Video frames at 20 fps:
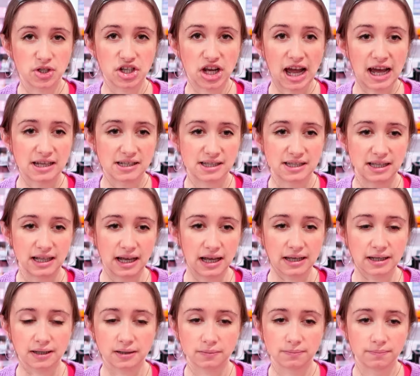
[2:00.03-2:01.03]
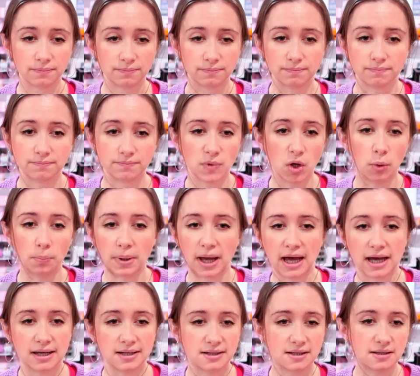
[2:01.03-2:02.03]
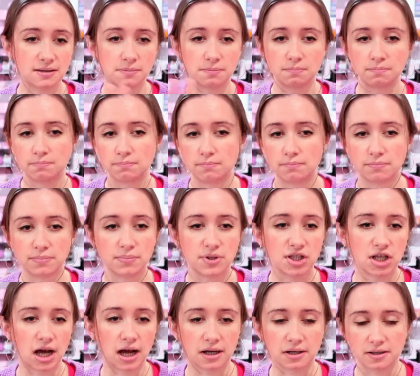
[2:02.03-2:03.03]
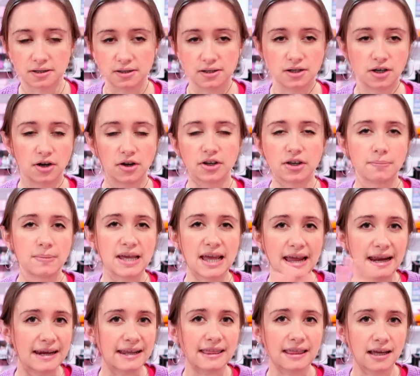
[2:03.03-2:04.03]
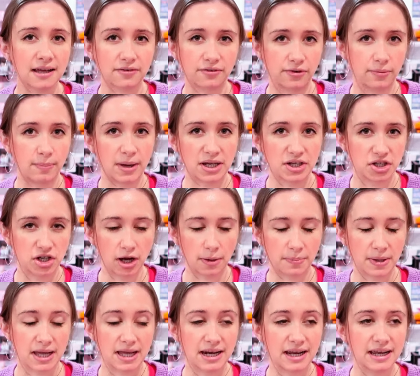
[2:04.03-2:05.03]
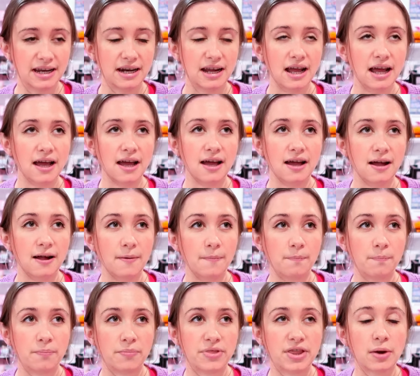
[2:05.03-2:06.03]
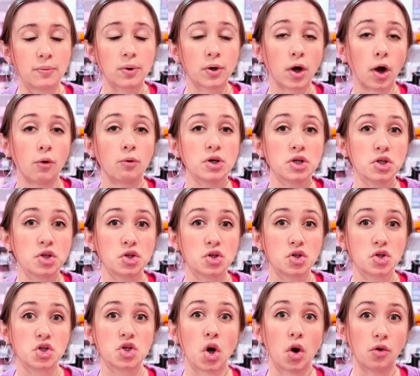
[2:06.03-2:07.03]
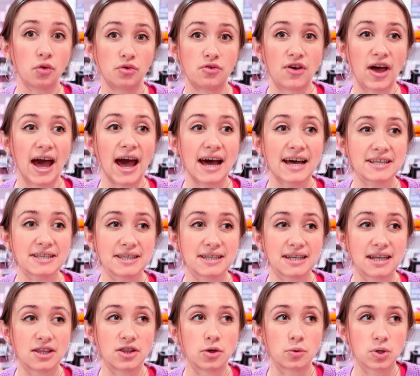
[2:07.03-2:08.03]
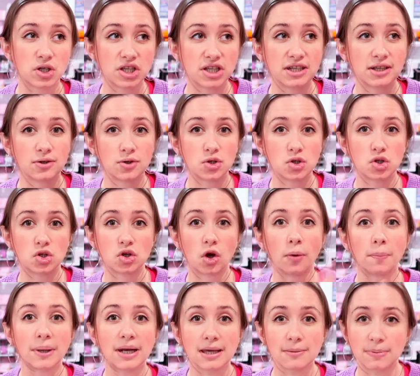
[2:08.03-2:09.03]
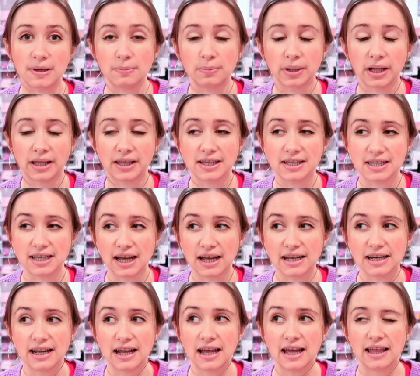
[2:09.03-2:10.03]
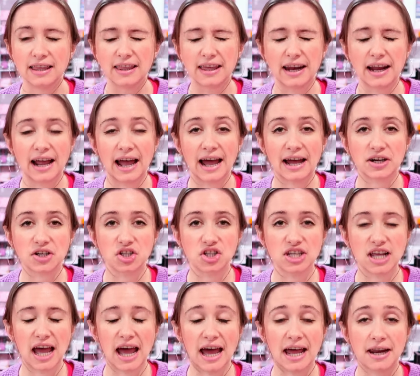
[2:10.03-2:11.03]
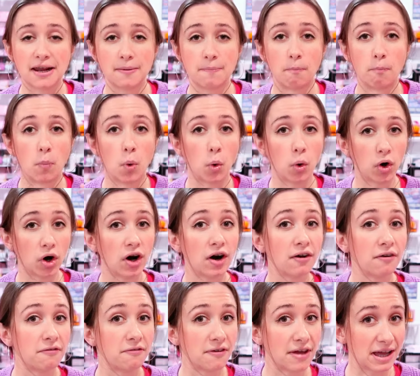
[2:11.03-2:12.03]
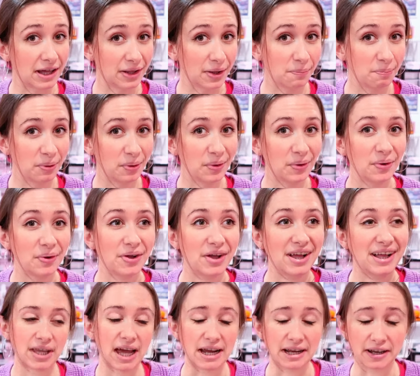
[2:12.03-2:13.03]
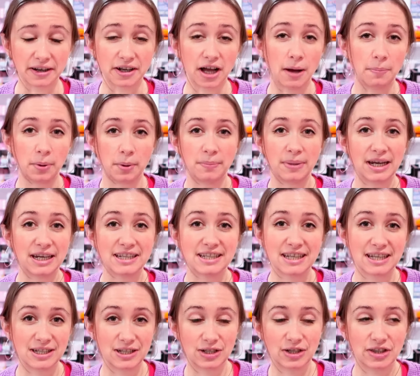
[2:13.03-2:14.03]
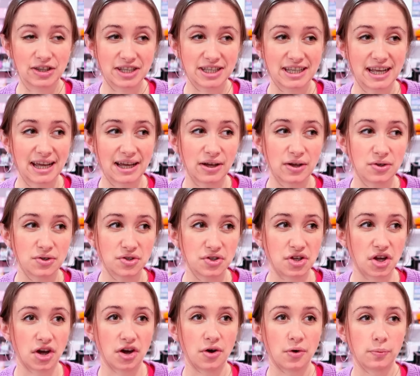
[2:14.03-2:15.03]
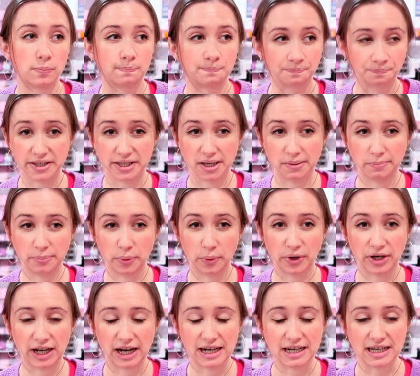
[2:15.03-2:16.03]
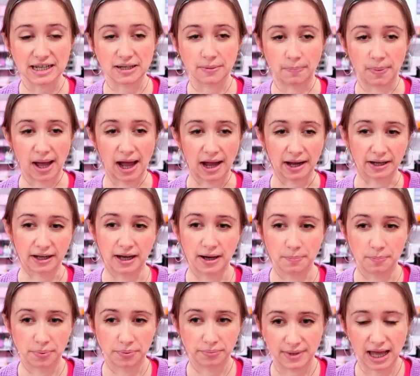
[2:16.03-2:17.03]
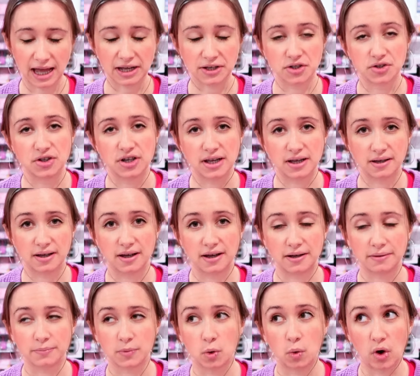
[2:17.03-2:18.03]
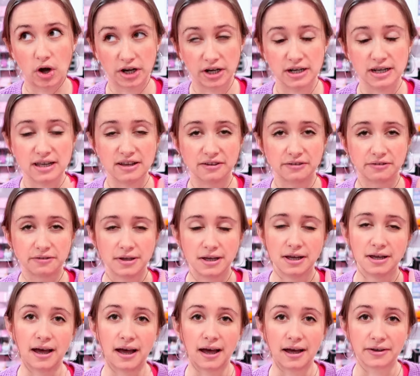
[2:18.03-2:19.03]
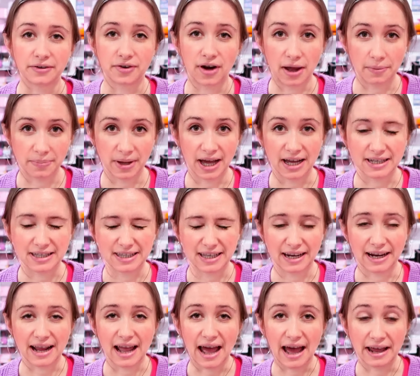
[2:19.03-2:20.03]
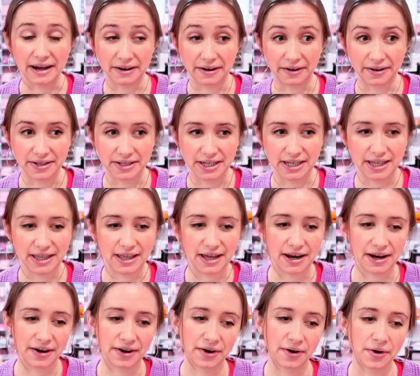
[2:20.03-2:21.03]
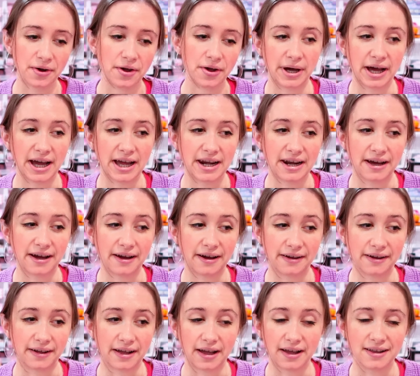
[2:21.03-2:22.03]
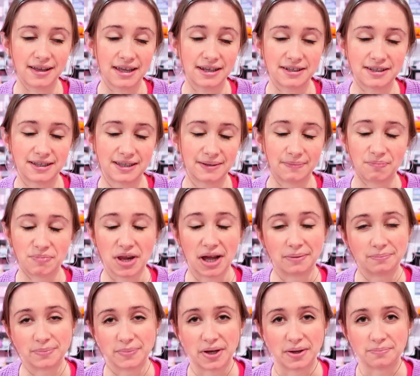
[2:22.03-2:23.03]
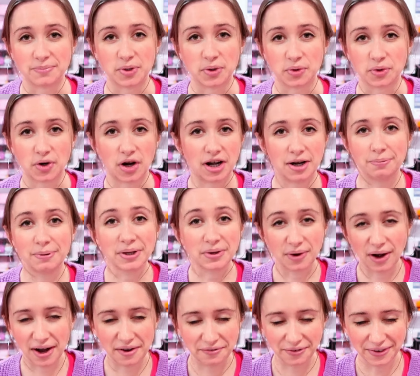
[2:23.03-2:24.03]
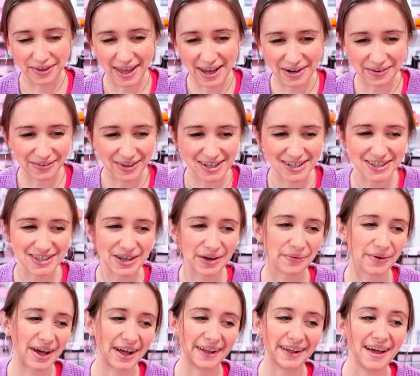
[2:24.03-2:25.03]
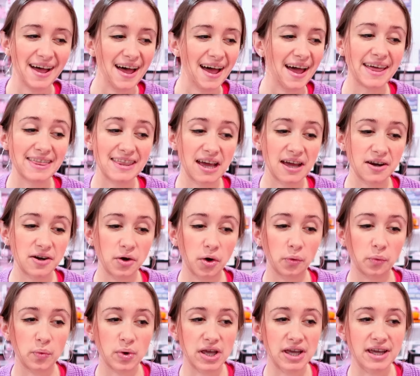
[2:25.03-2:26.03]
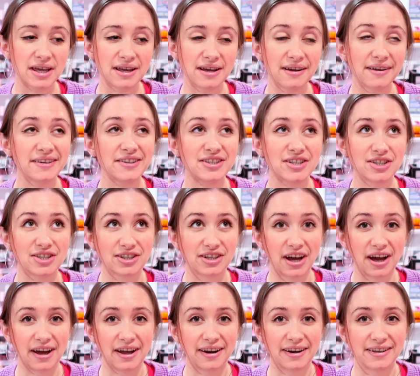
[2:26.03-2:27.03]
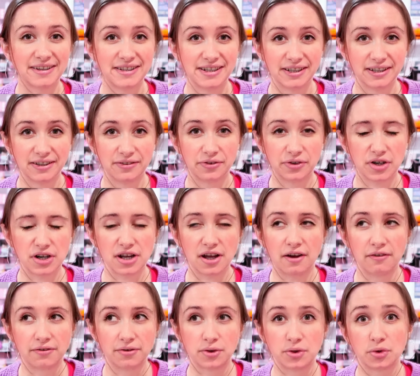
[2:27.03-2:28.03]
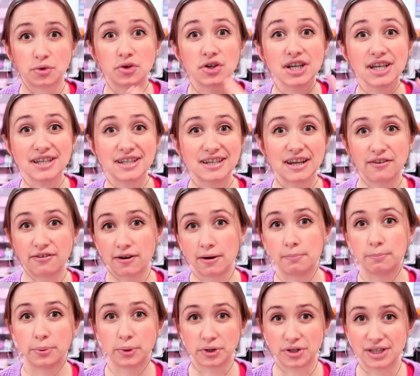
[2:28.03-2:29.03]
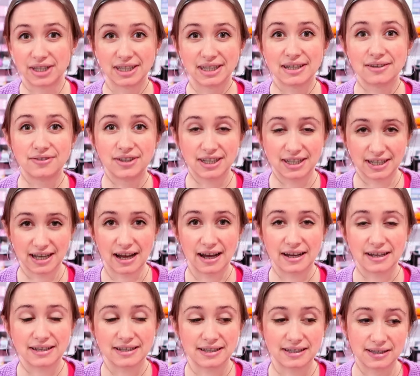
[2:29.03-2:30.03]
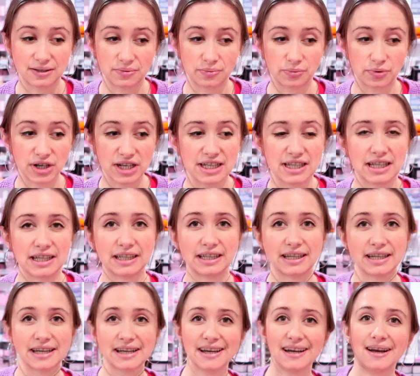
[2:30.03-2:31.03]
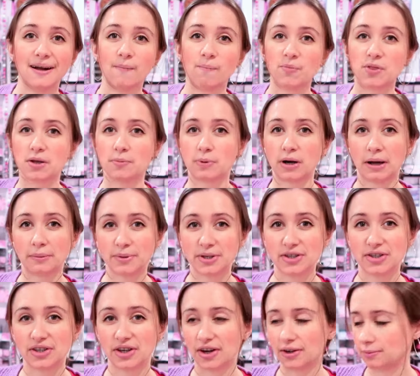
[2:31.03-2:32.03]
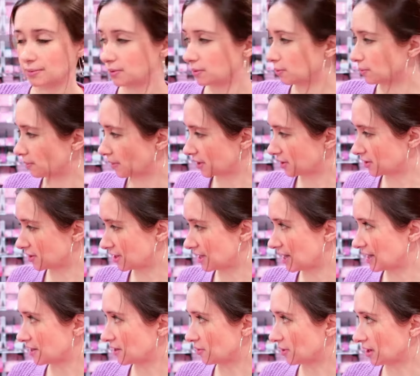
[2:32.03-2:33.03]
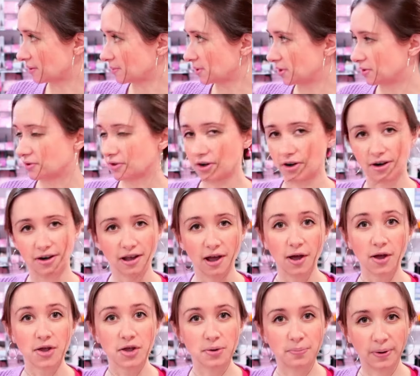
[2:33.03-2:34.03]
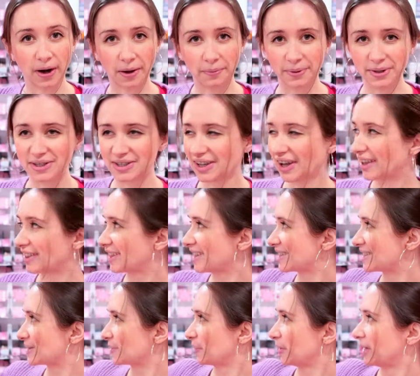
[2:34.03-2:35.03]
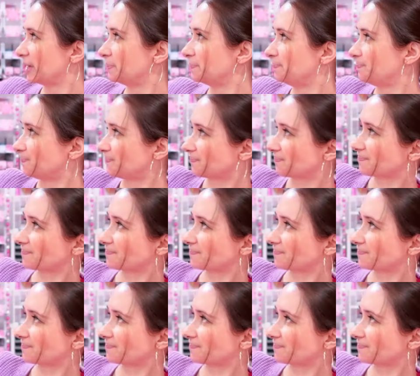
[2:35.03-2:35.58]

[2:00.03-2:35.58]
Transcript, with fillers: which has like notepads, socks, you know, it could be anything from my shop in it. They were going so fast and there were still so many people on the site that I actually added more available like a couple minutes into the sale. So at some point I need to pack up the extra um, quantity of uh, grab bags that I added onto there. But uh, it's I'm, I'm so incredibly grateful that it went so well and then we just got a delivery of three different book sleeve designs recently you probably saw oh I just hit you I'm so sorry you probably saw this one